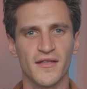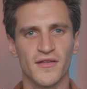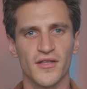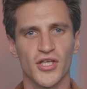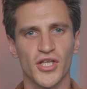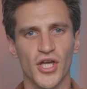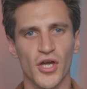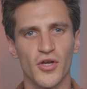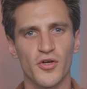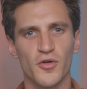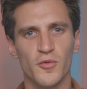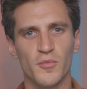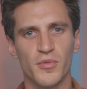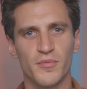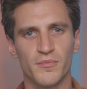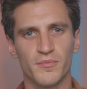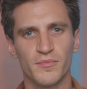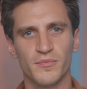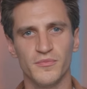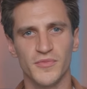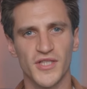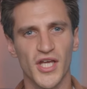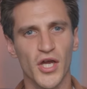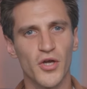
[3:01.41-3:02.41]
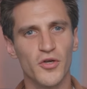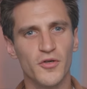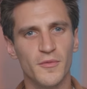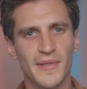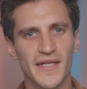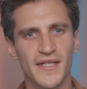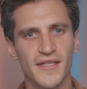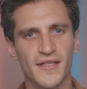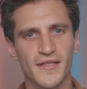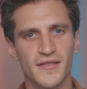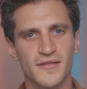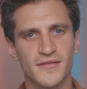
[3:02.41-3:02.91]
of the Gobe,
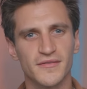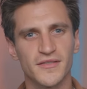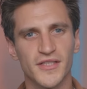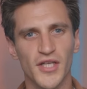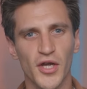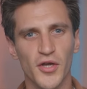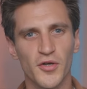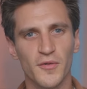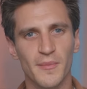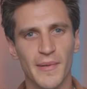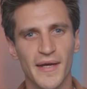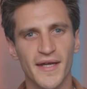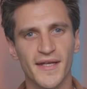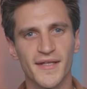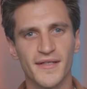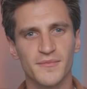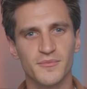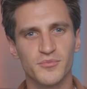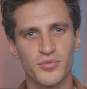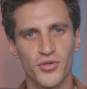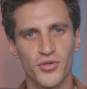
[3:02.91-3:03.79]
Gobi, Gobe